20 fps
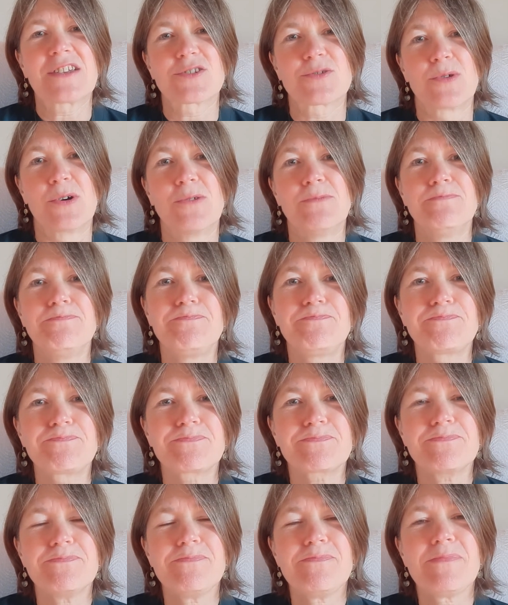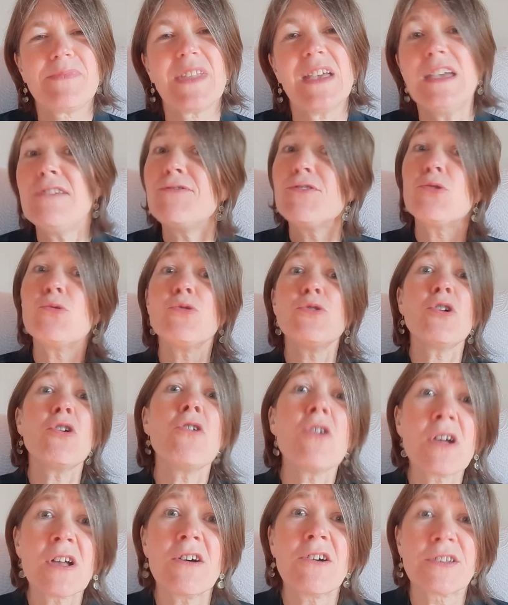one. If you're
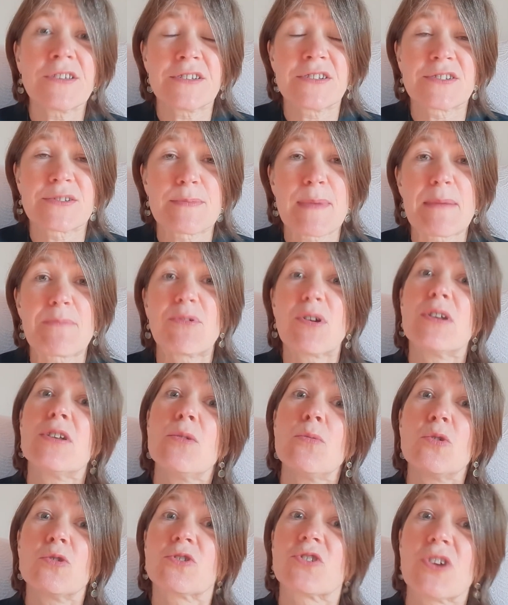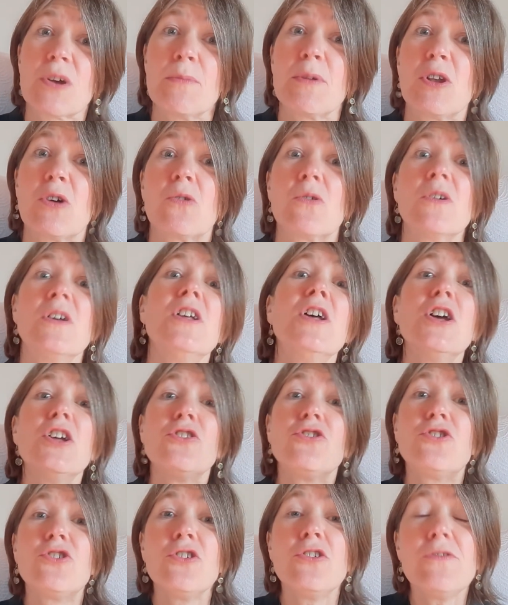not a guidance member and you want to come along,
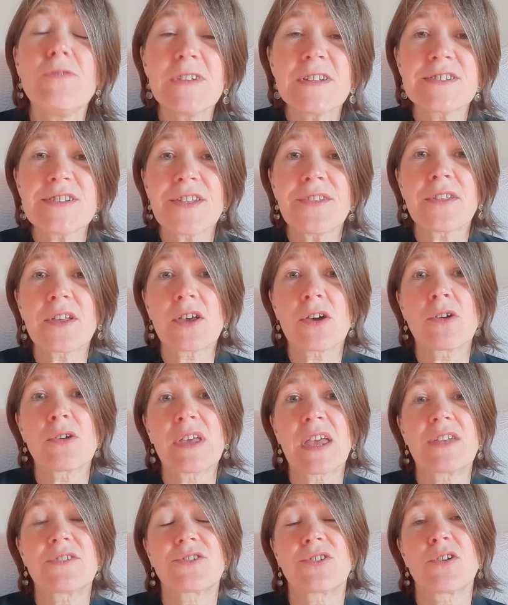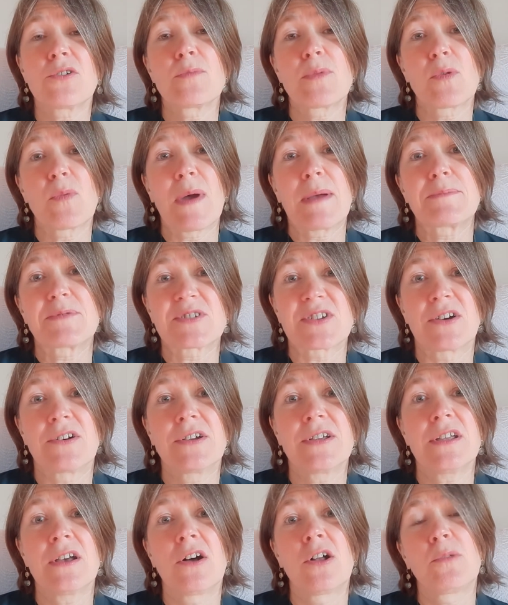do visit the Go Get Sober
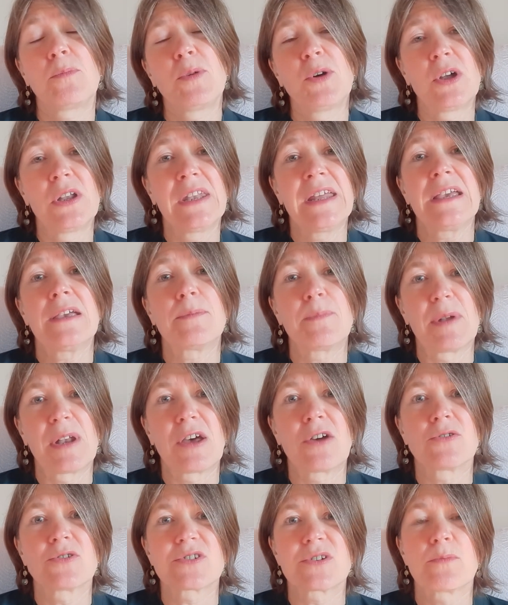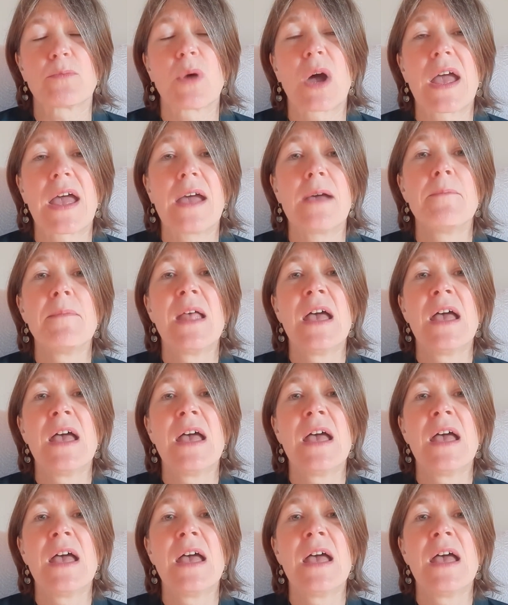website. I'll put a link below somewhere.